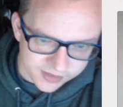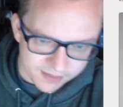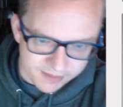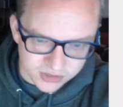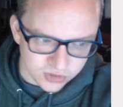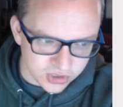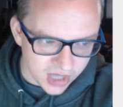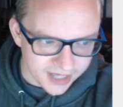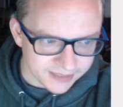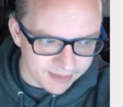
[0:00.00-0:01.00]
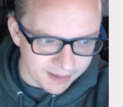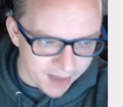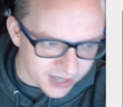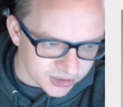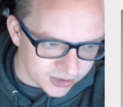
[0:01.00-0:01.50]
that makes you shine is my
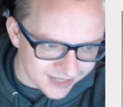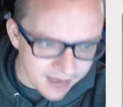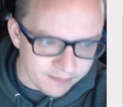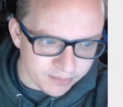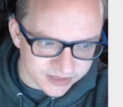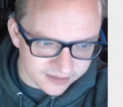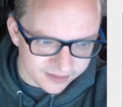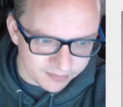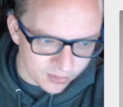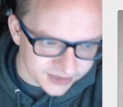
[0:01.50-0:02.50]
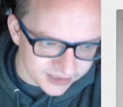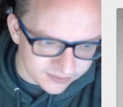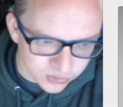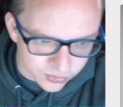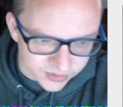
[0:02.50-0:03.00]
passion. 10% of the proceeds
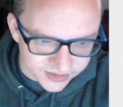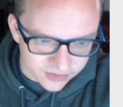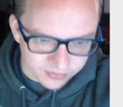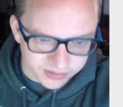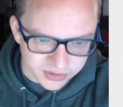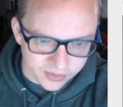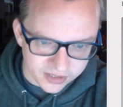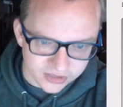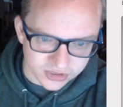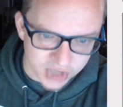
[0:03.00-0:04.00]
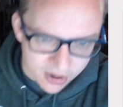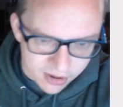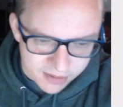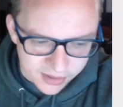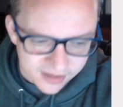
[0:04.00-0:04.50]
from jewelry sales will be donated to
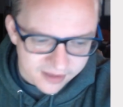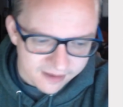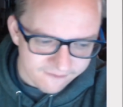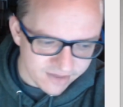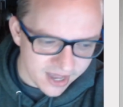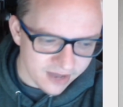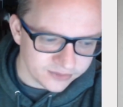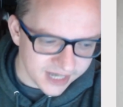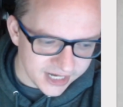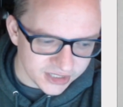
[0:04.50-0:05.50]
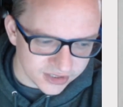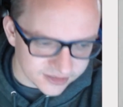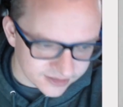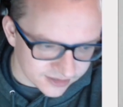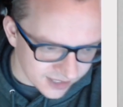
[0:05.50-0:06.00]
charitable
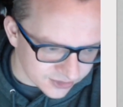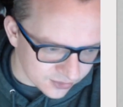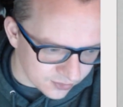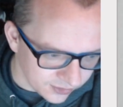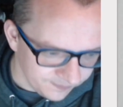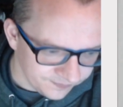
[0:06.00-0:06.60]
foundations. That's cool.